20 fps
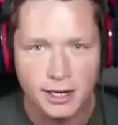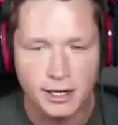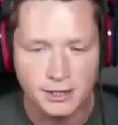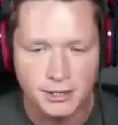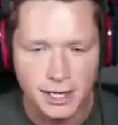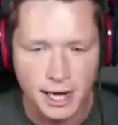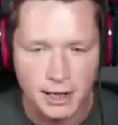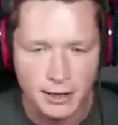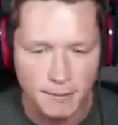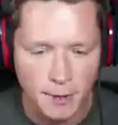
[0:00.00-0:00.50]
Gonna
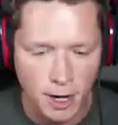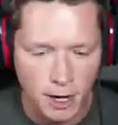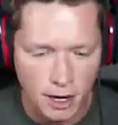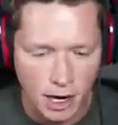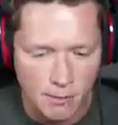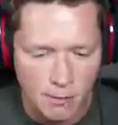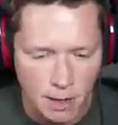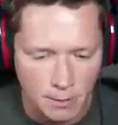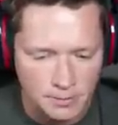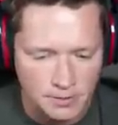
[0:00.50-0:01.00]
tie the ball
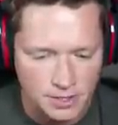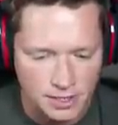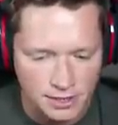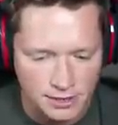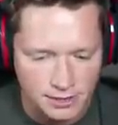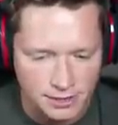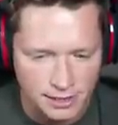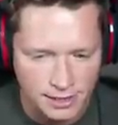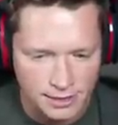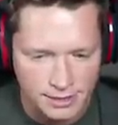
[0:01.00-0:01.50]
game up
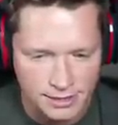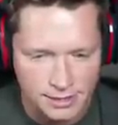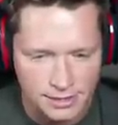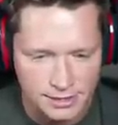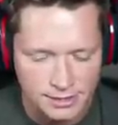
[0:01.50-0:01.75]
6-6.